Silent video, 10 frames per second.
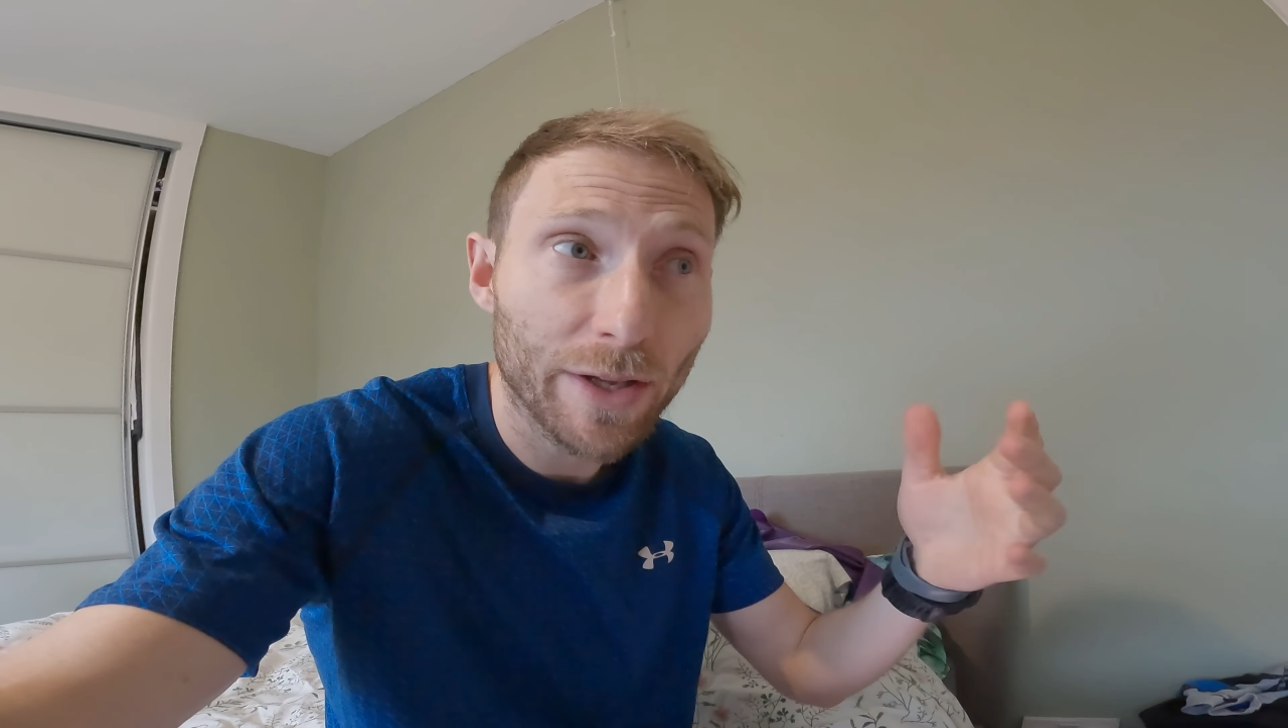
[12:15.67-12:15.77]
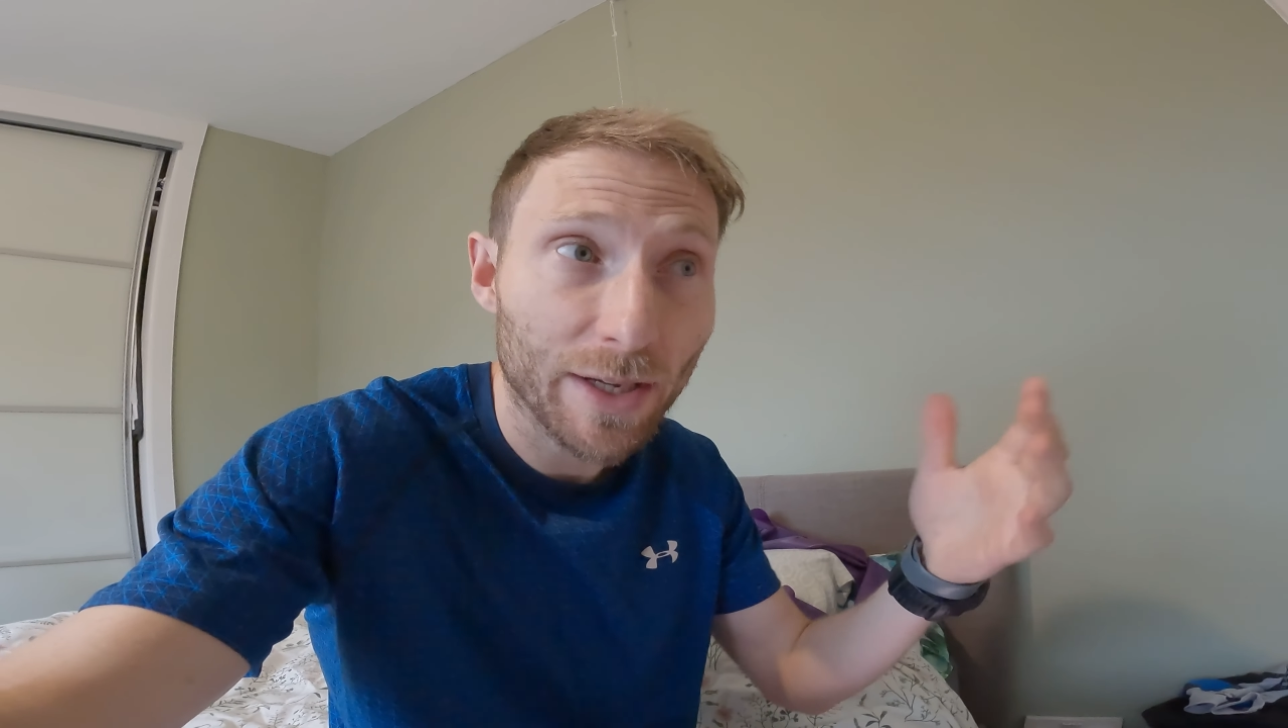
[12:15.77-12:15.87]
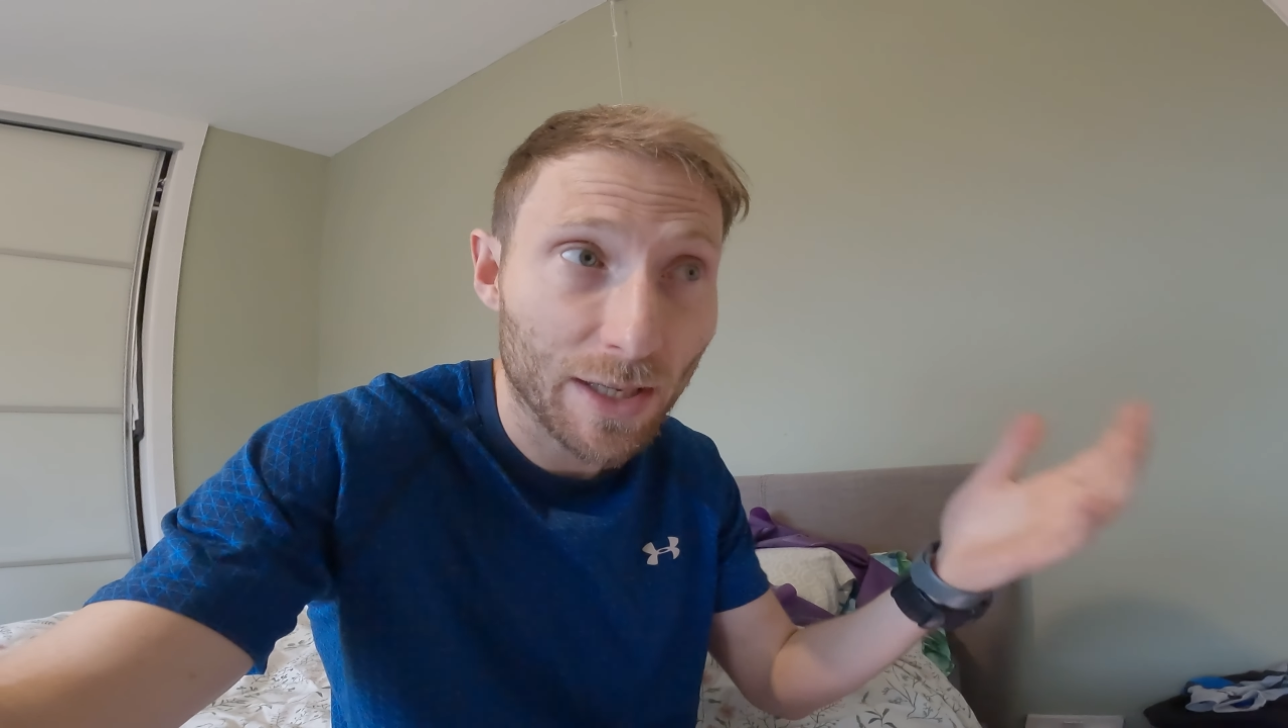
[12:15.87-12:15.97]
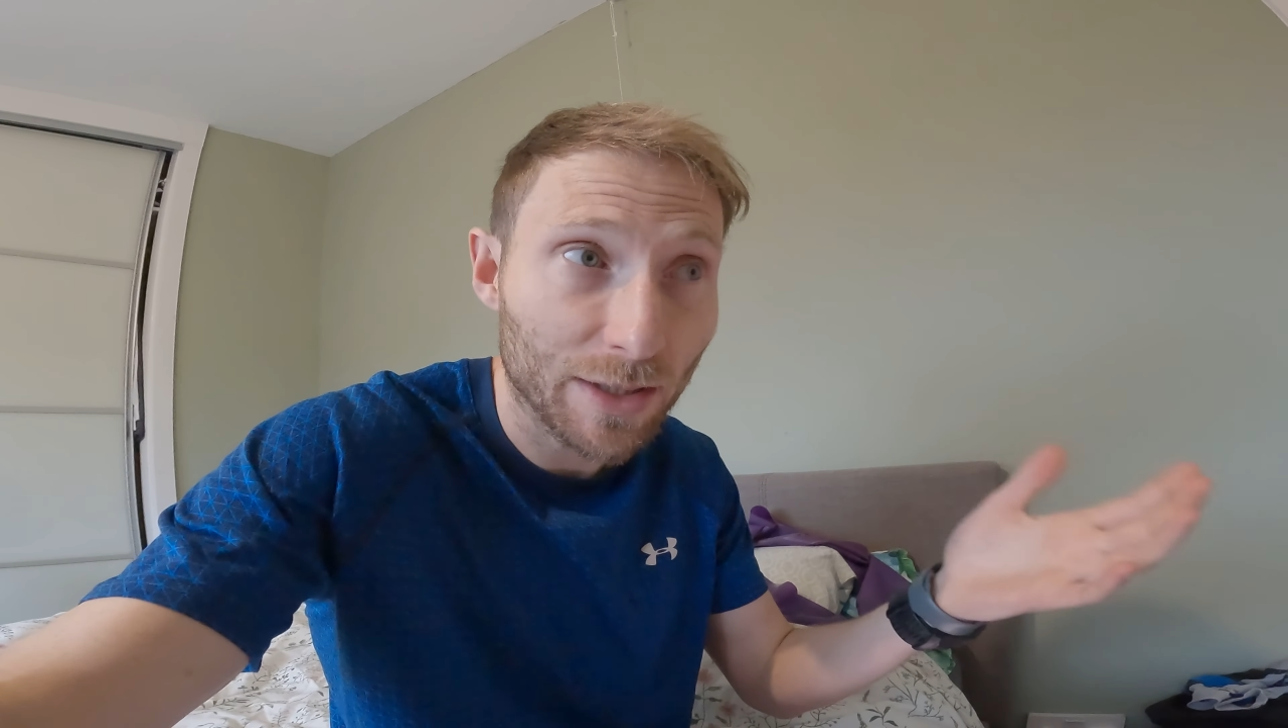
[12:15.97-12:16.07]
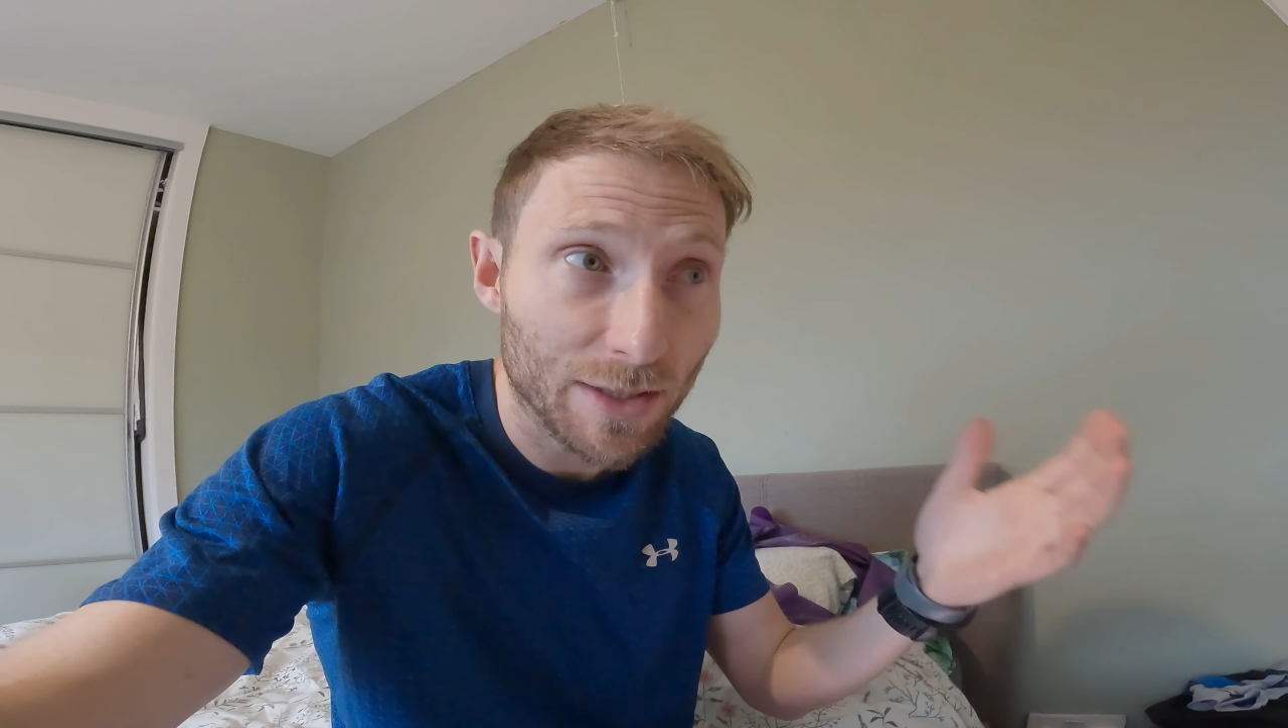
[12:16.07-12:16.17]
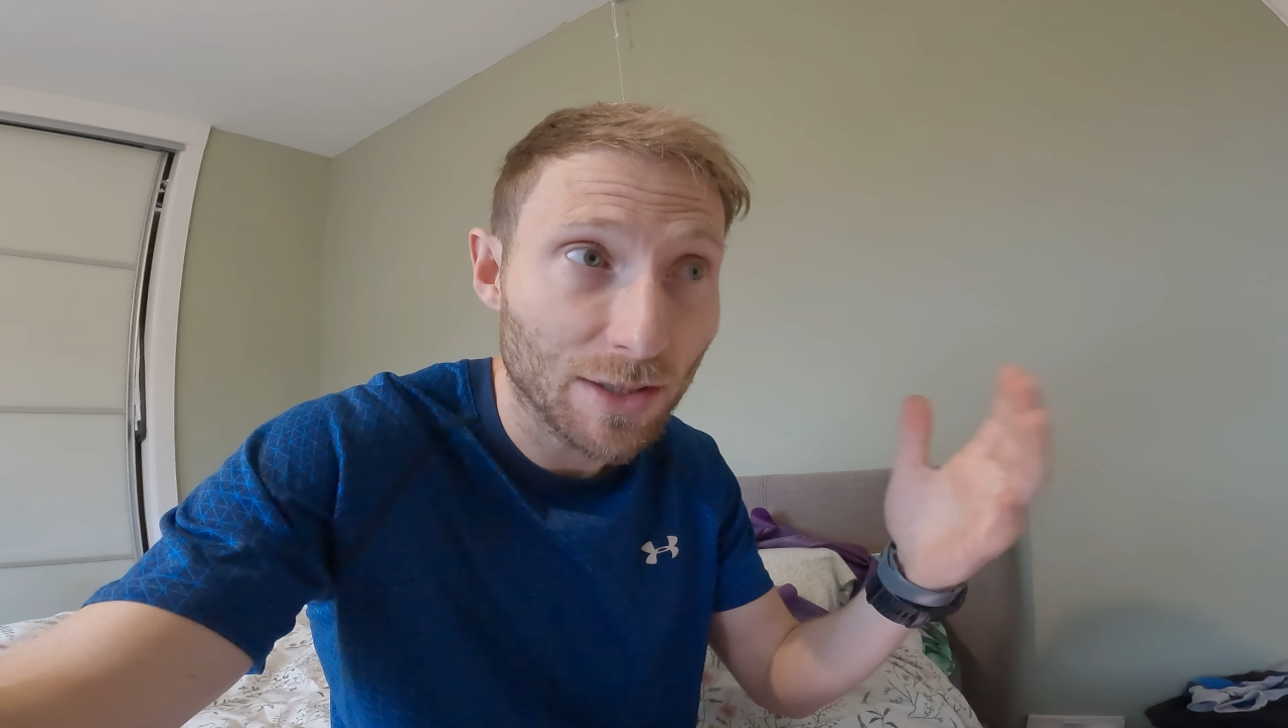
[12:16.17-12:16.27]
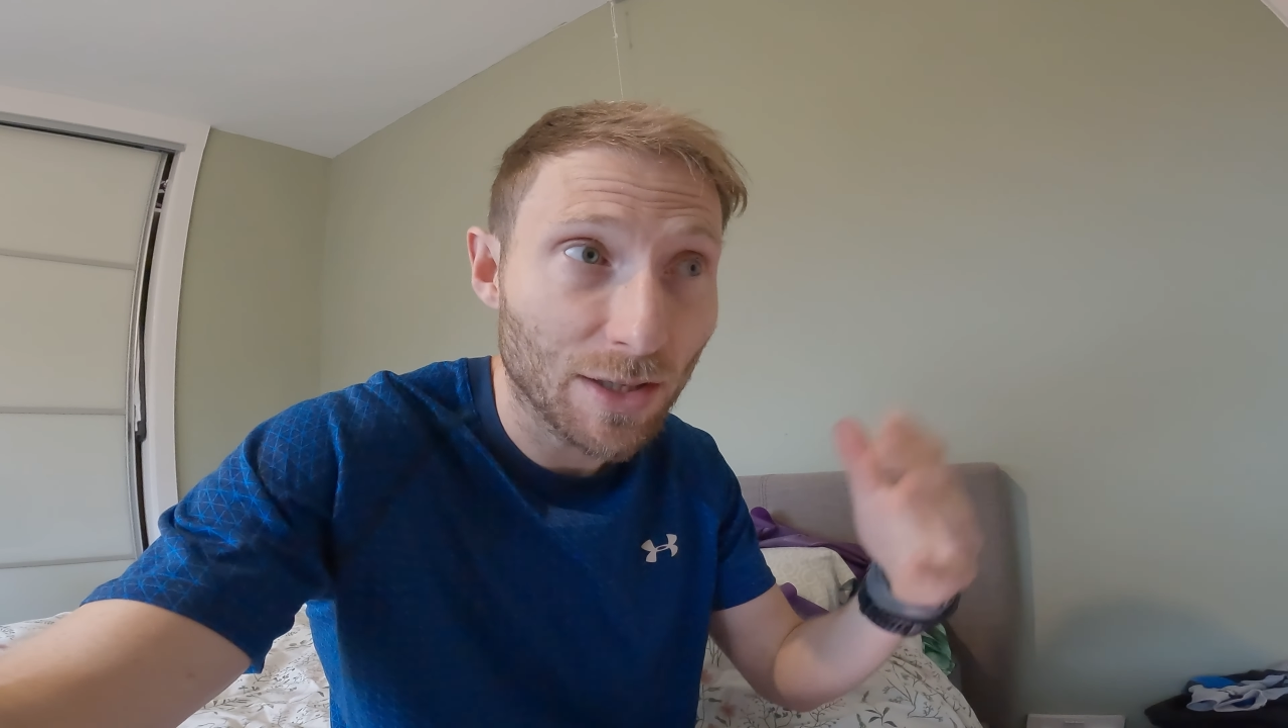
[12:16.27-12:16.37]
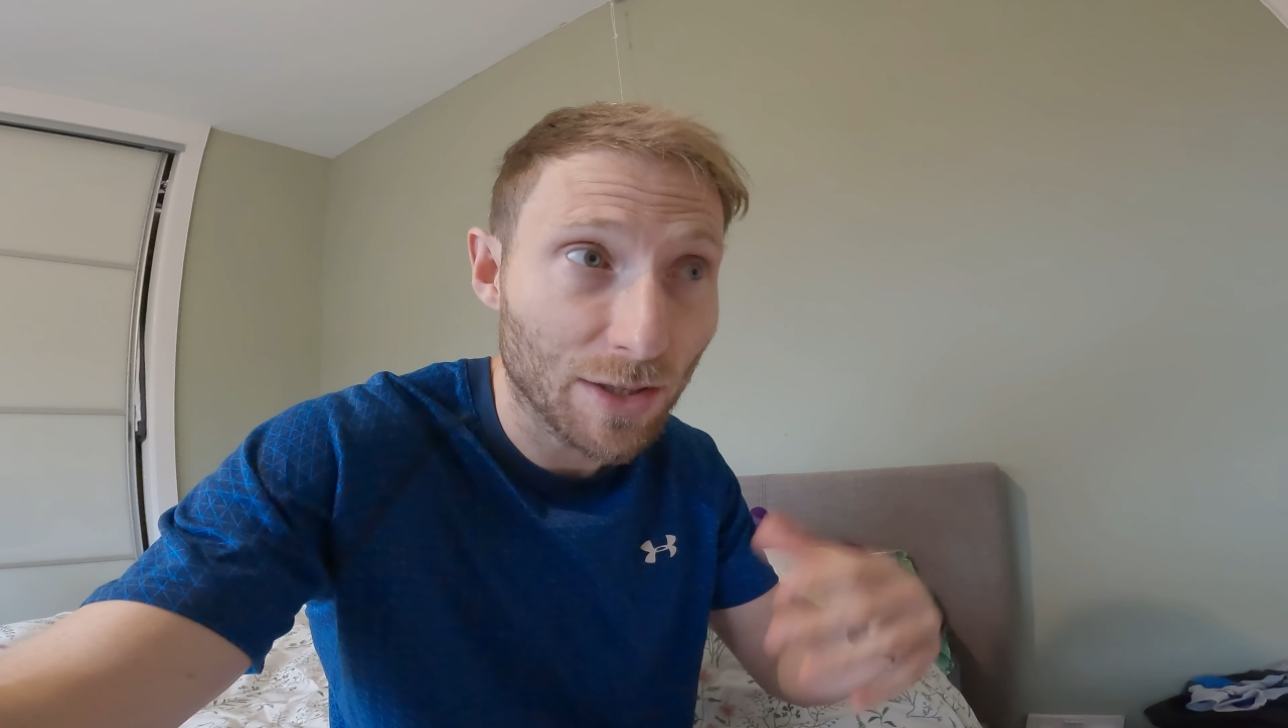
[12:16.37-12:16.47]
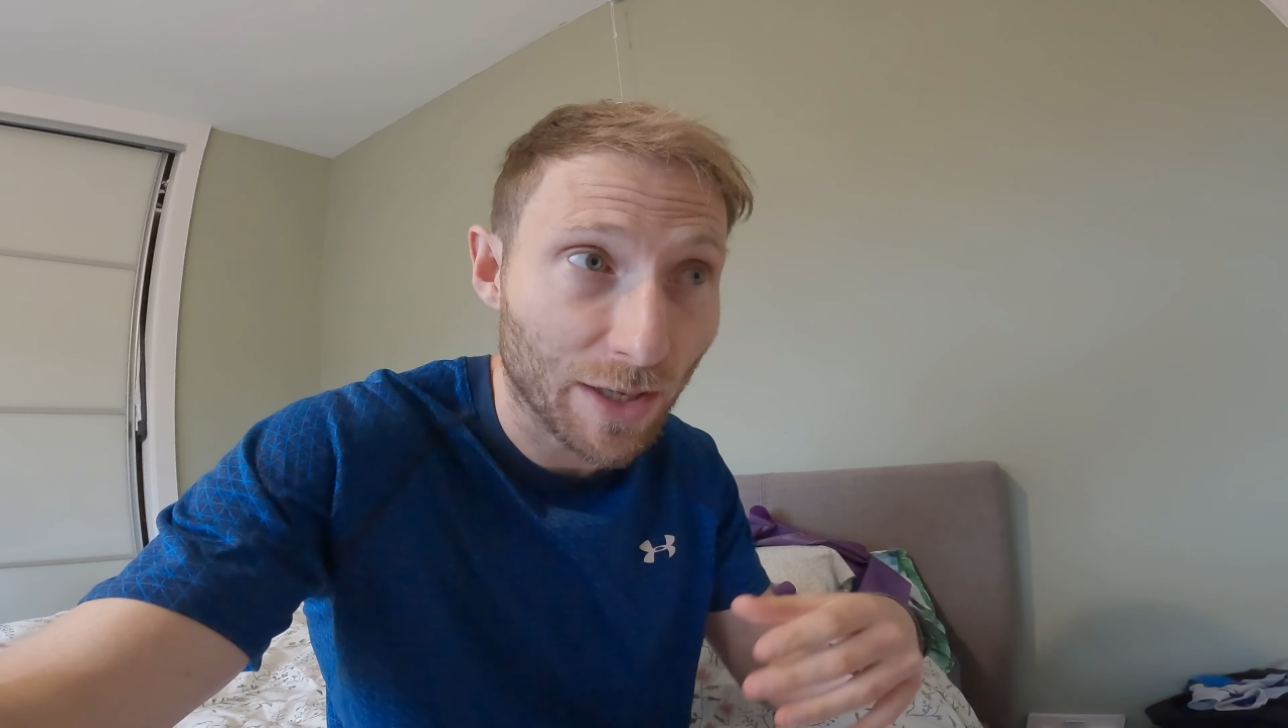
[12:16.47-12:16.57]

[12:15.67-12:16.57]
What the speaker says: the Achilles and in